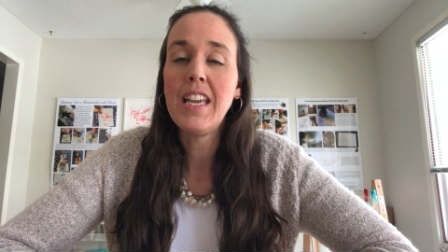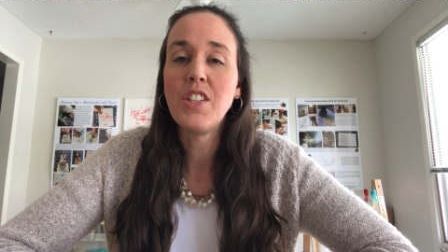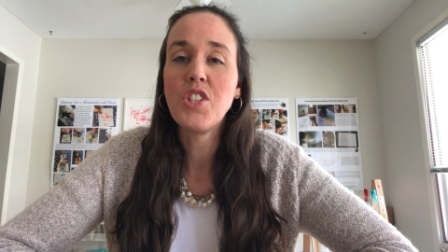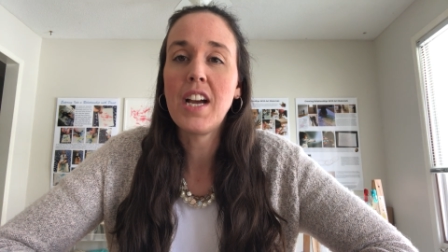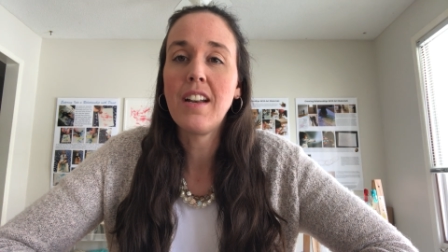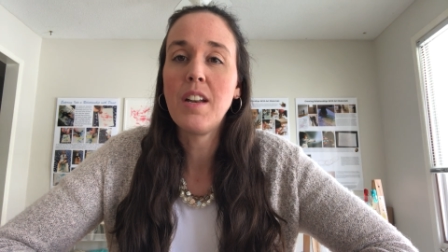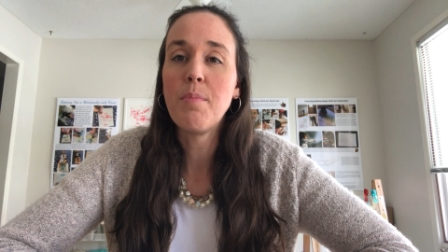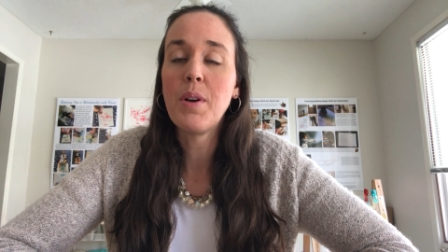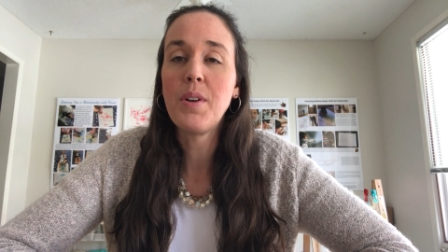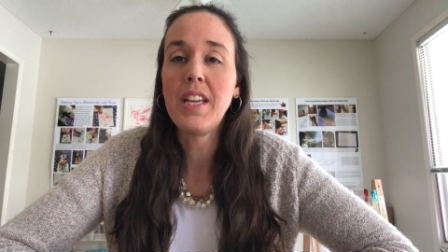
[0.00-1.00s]
It's chatted
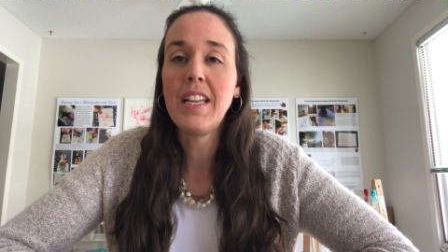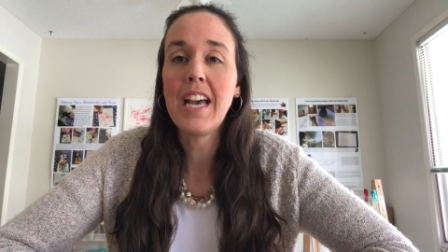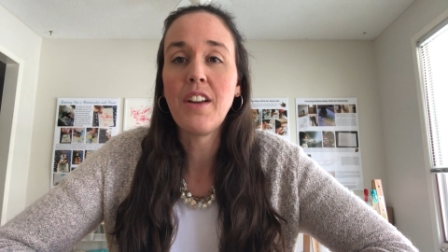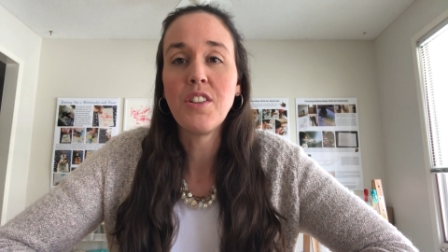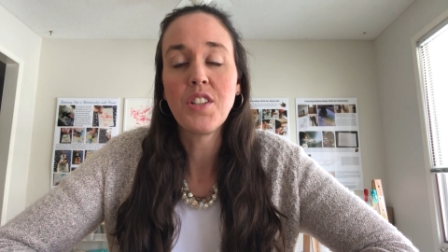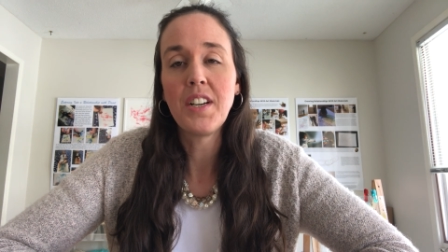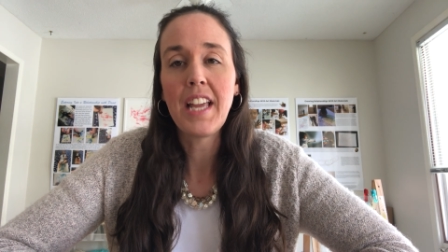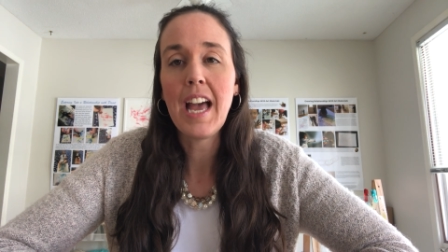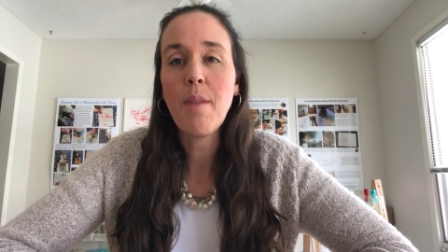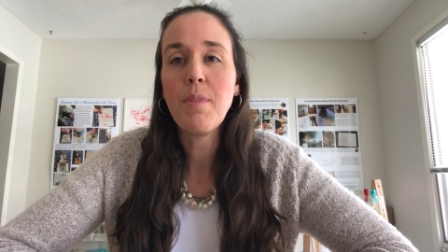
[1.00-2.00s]
about in How Does Learning
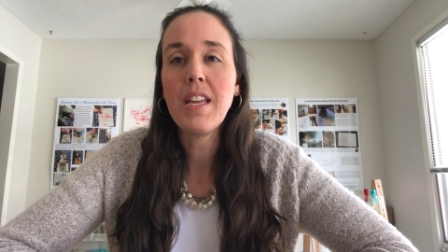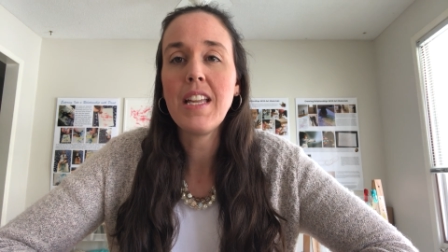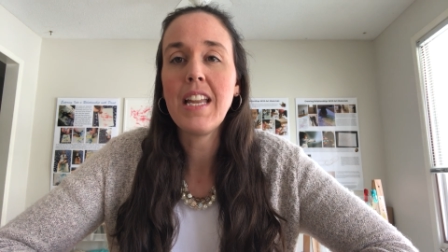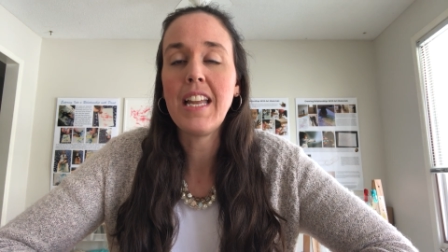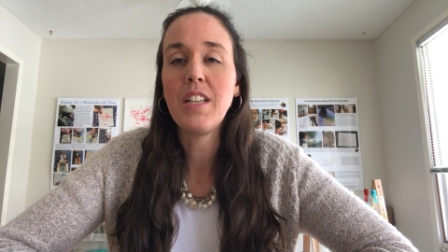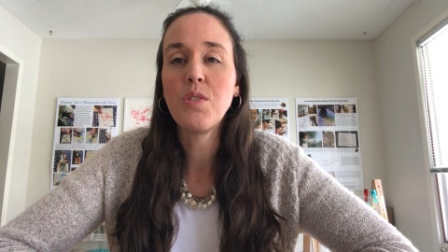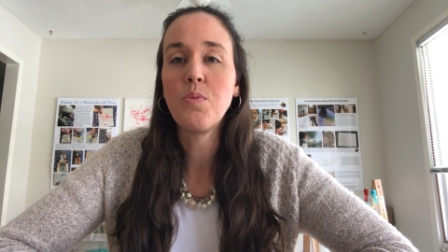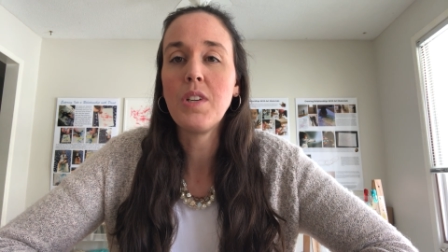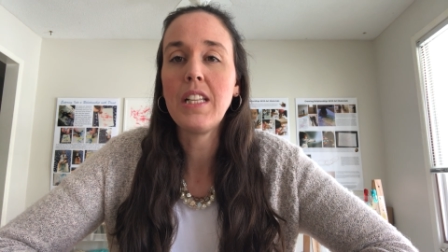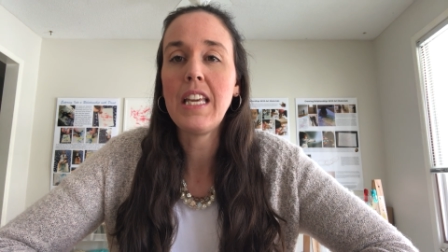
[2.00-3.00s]
Happen, and it's
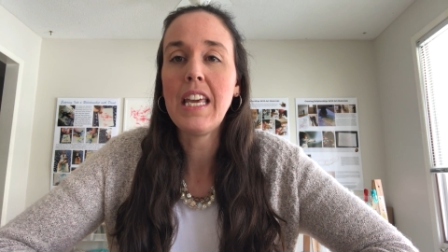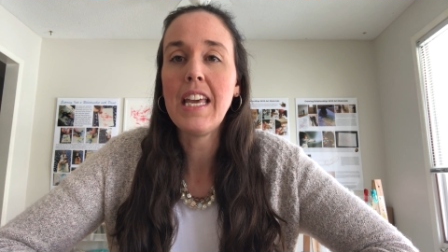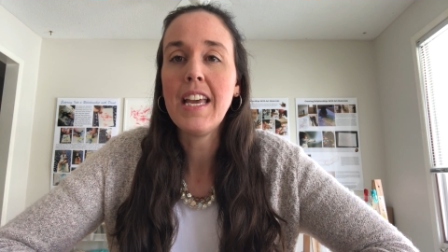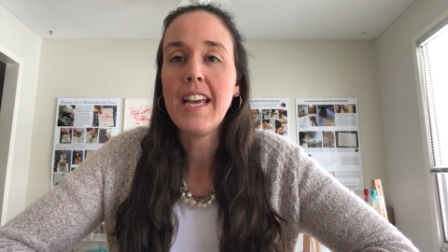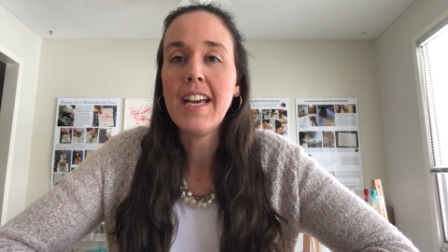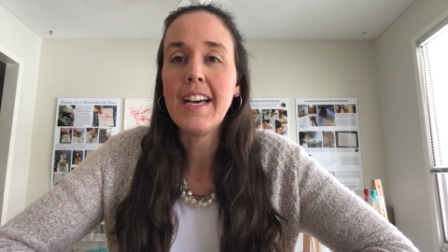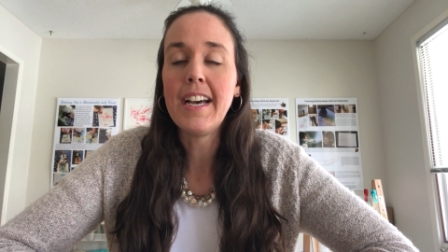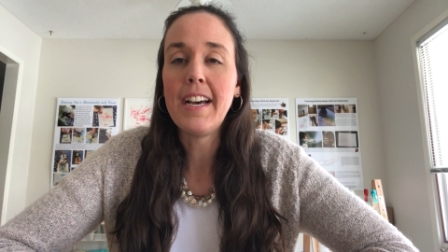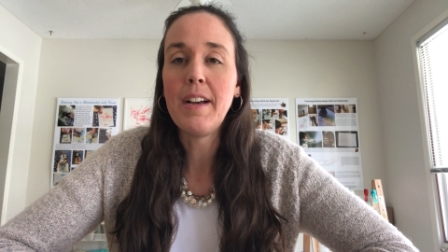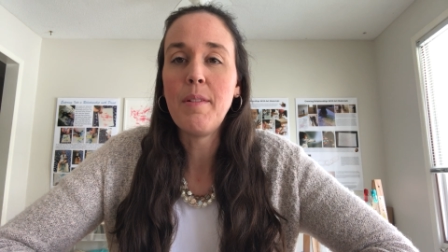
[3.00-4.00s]
really
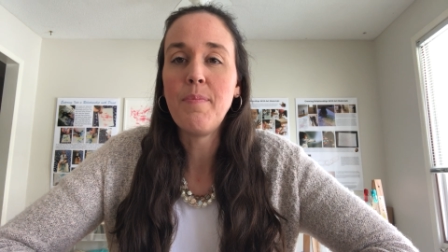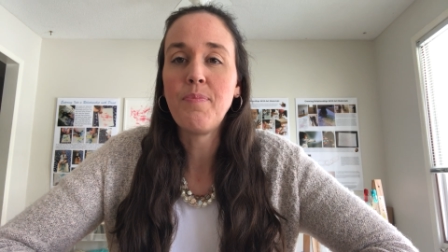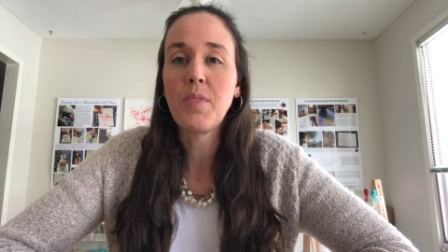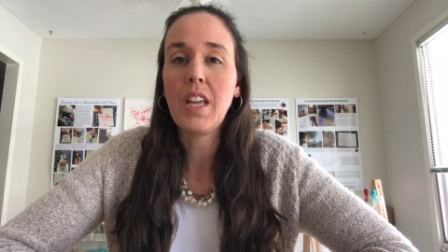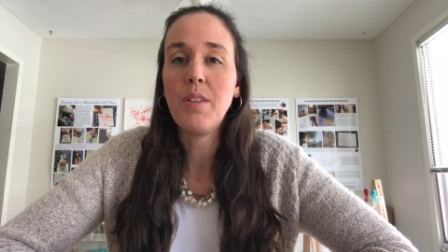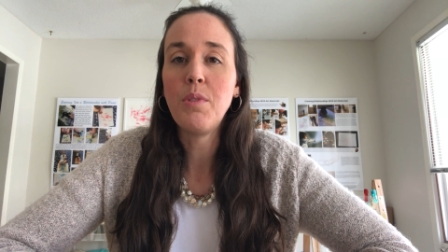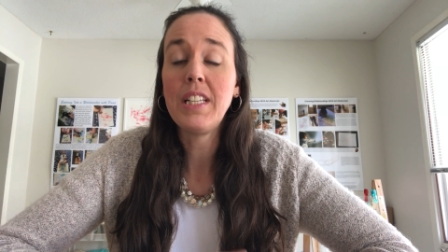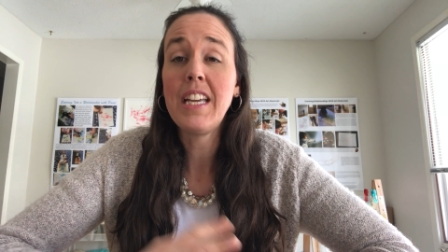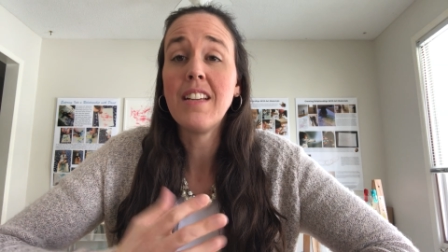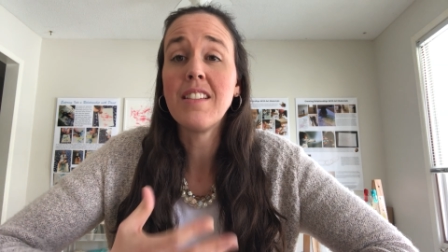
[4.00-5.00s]

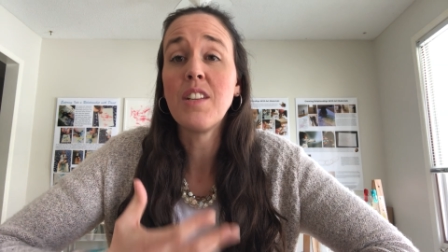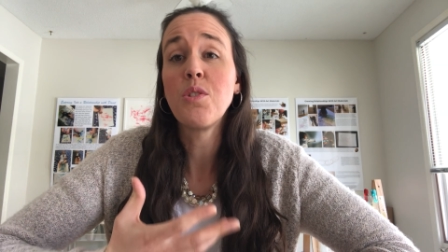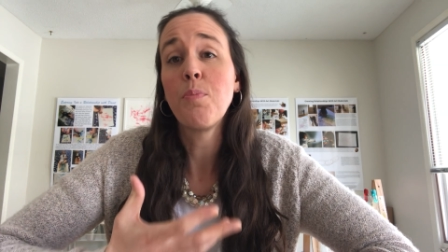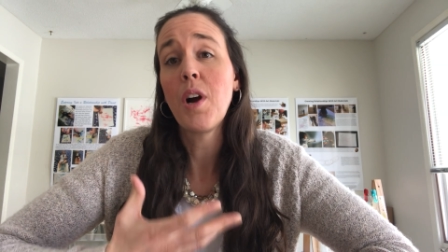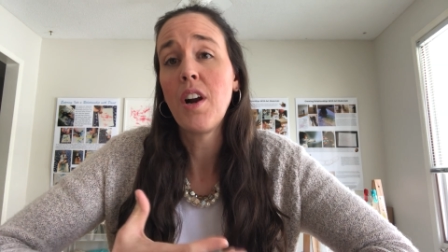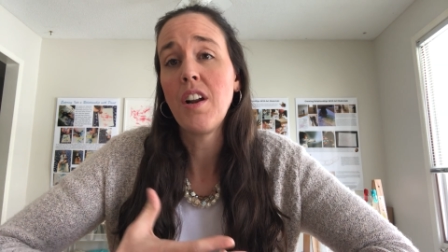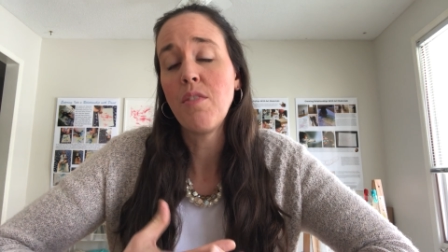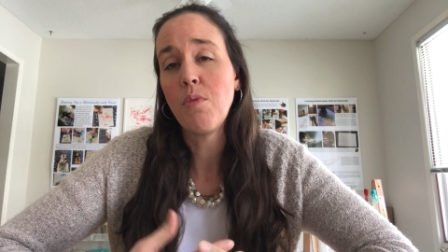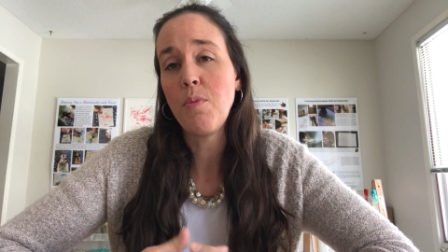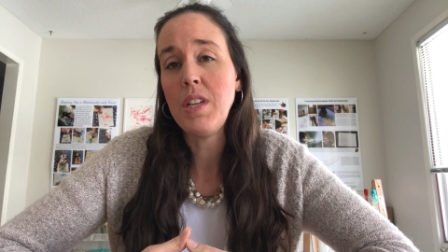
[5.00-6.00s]
an essential part
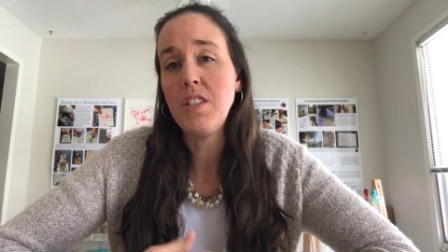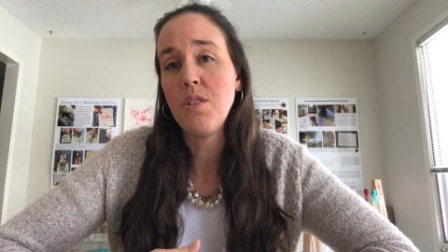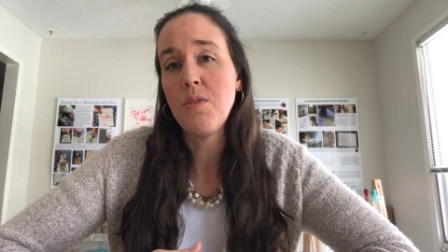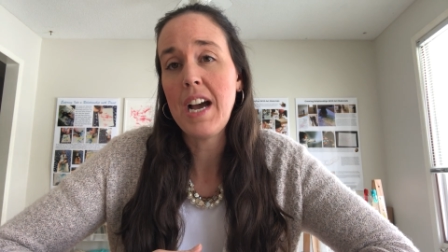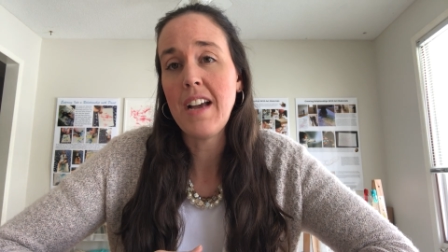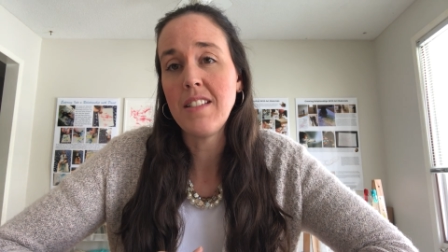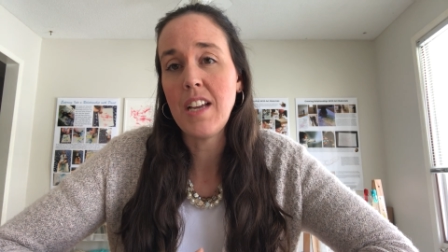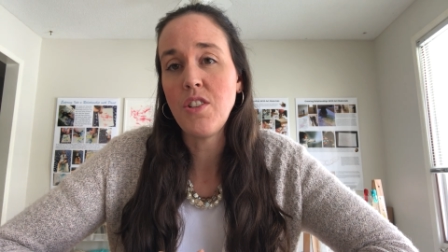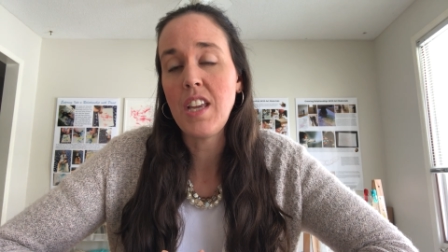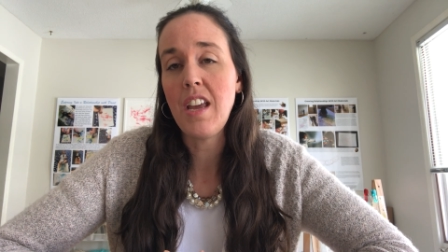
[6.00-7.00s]
of what we do as
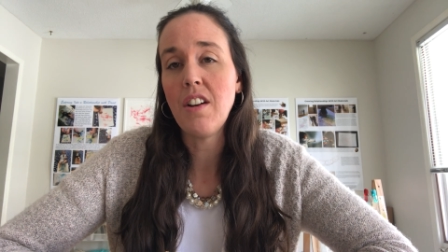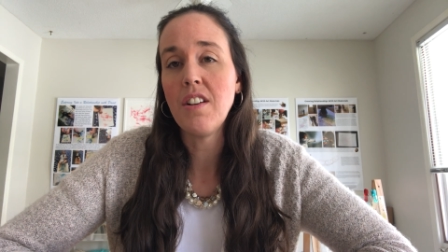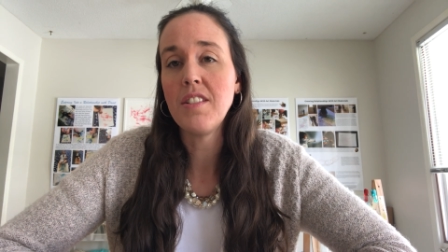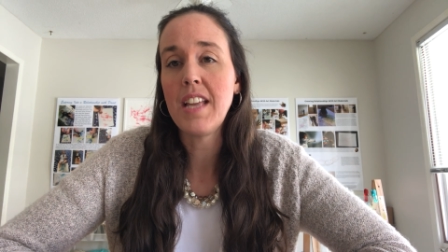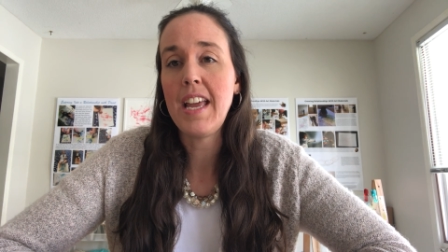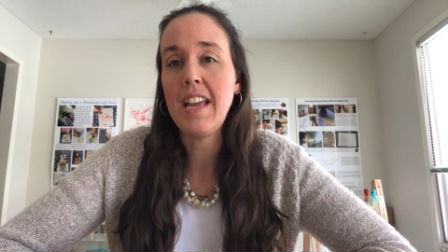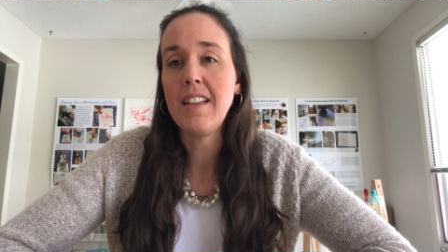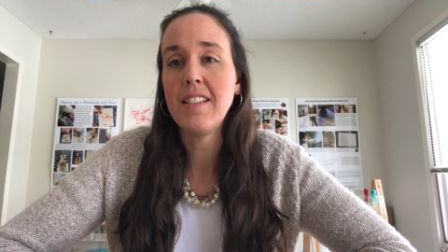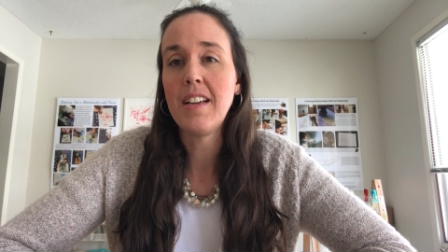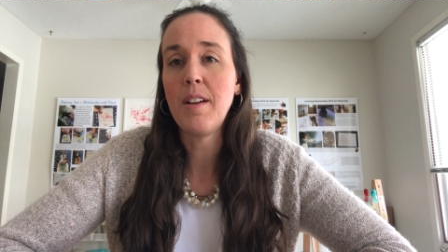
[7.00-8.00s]
educators
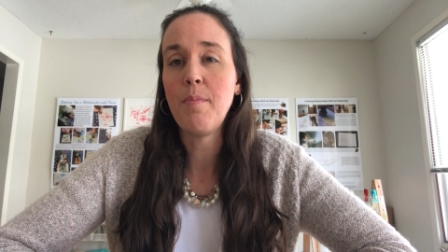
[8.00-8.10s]
and